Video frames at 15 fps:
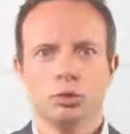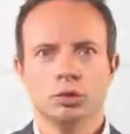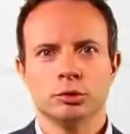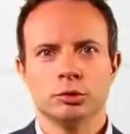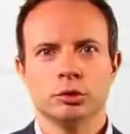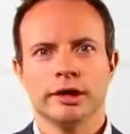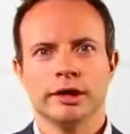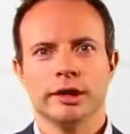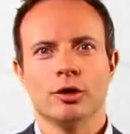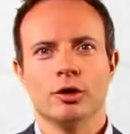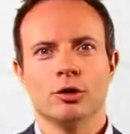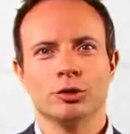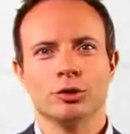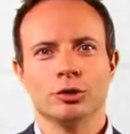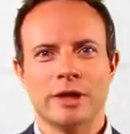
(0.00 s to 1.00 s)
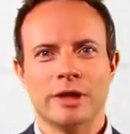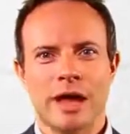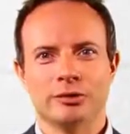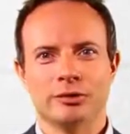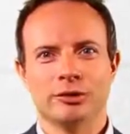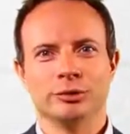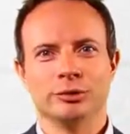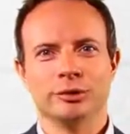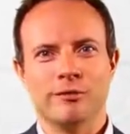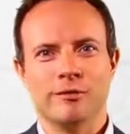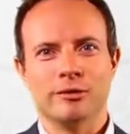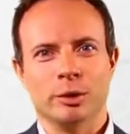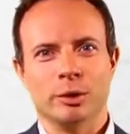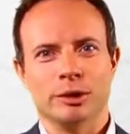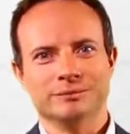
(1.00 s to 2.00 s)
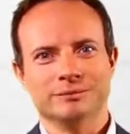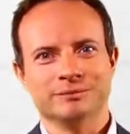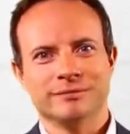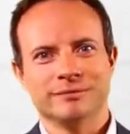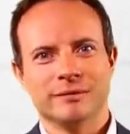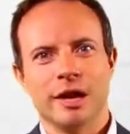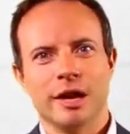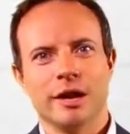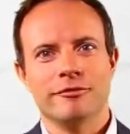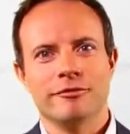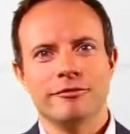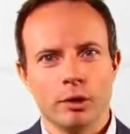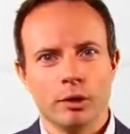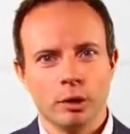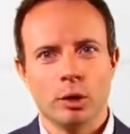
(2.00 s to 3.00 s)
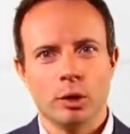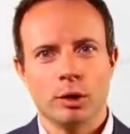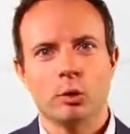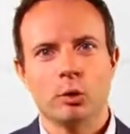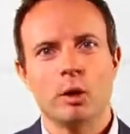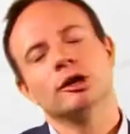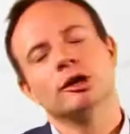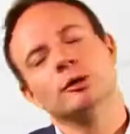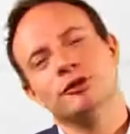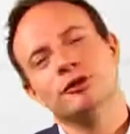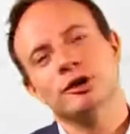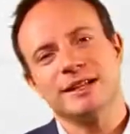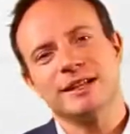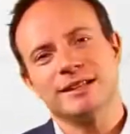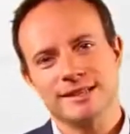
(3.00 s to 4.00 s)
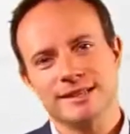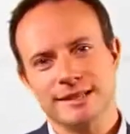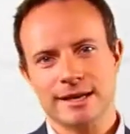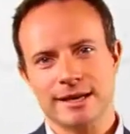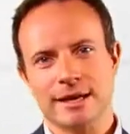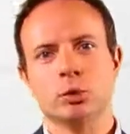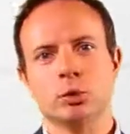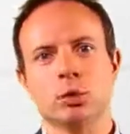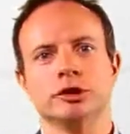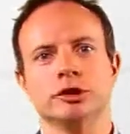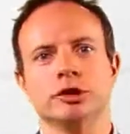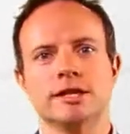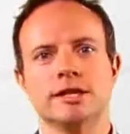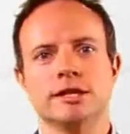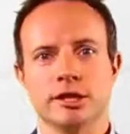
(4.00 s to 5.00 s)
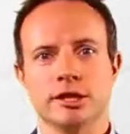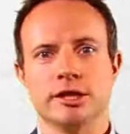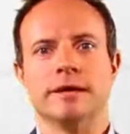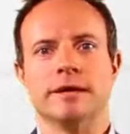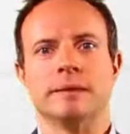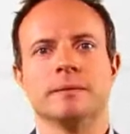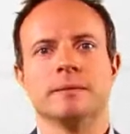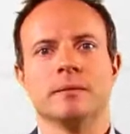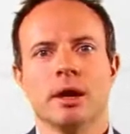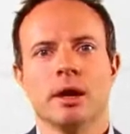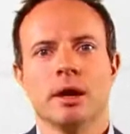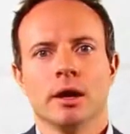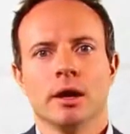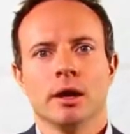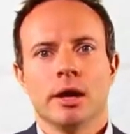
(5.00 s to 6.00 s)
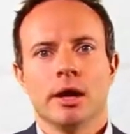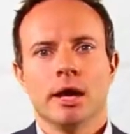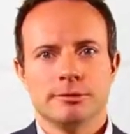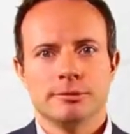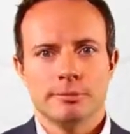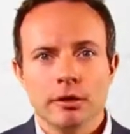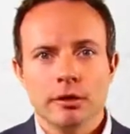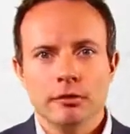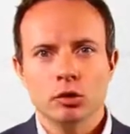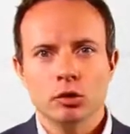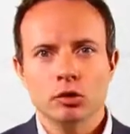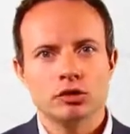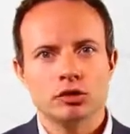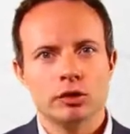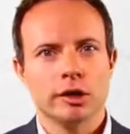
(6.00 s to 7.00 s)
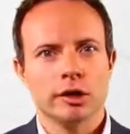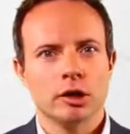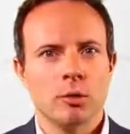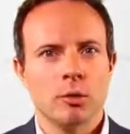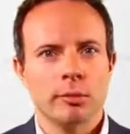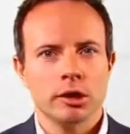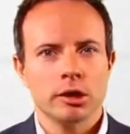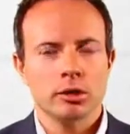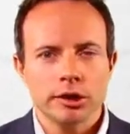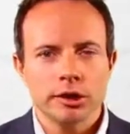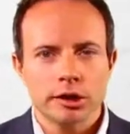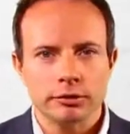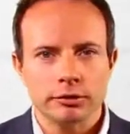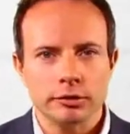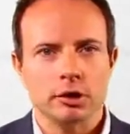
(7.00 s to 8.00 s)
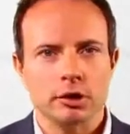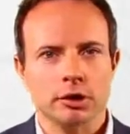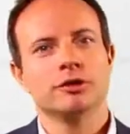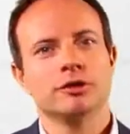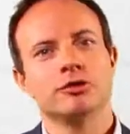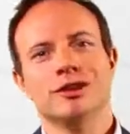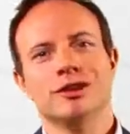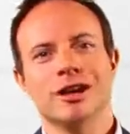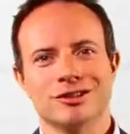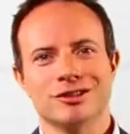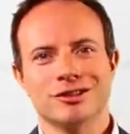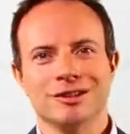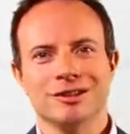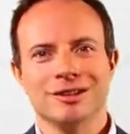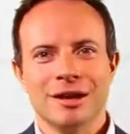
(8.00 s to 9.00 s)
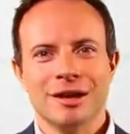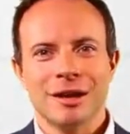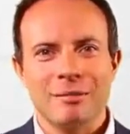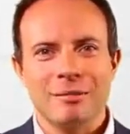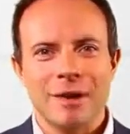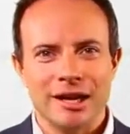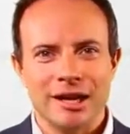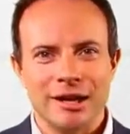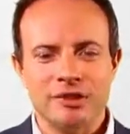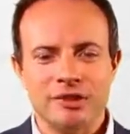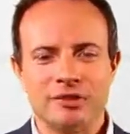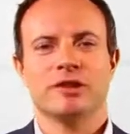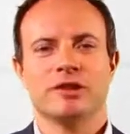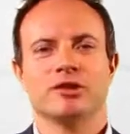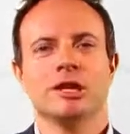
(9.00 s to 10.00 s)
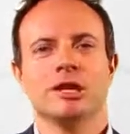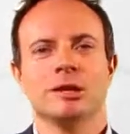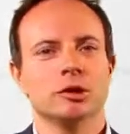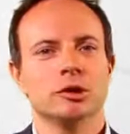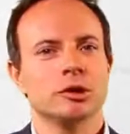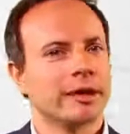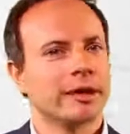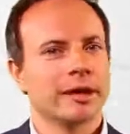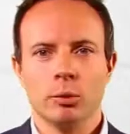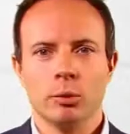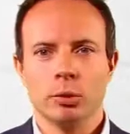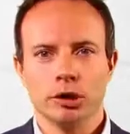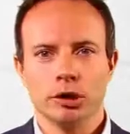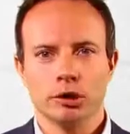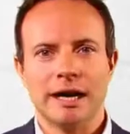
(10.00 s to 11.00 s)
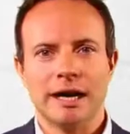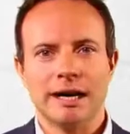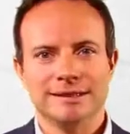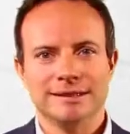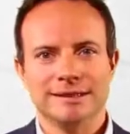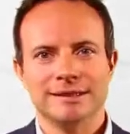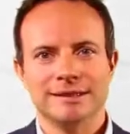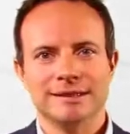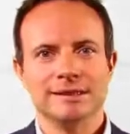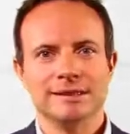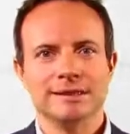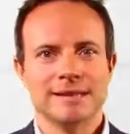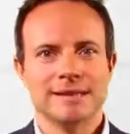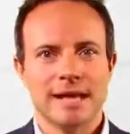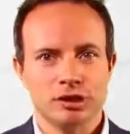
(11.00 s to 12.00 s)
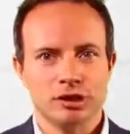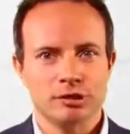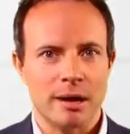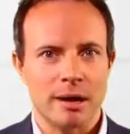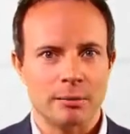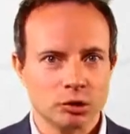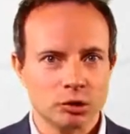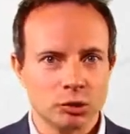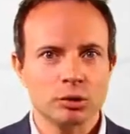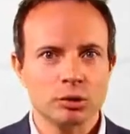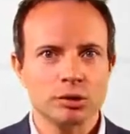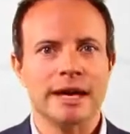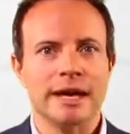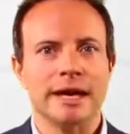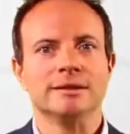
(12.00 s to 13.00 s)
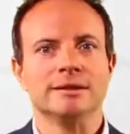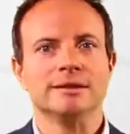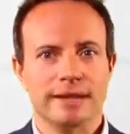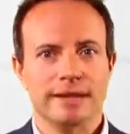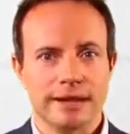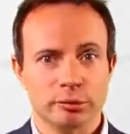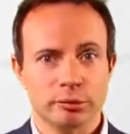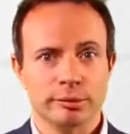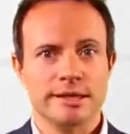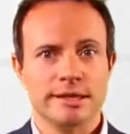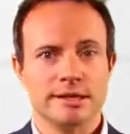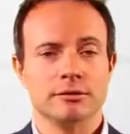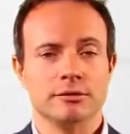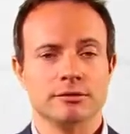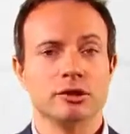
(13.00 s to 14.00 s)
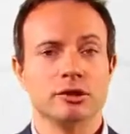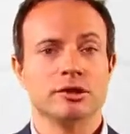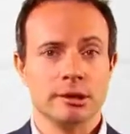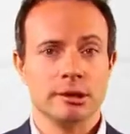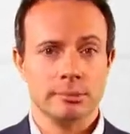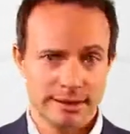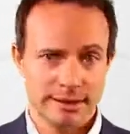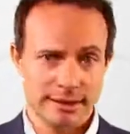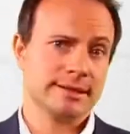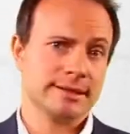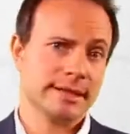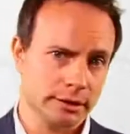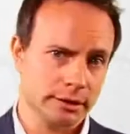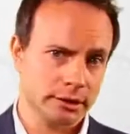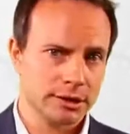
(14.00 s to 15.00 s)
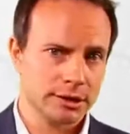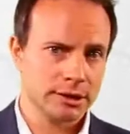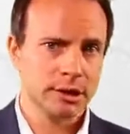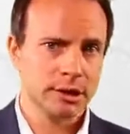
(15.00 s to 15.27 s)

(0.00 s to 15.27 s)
Good morning or good afternoon, everyone. A very warm welcome from ITC's headquarters in Geneva. As many of you already know me, no need for a long introduction. My name is Mathieu Lamol and I work on ITC Standards Map tool and database of sustainability standards.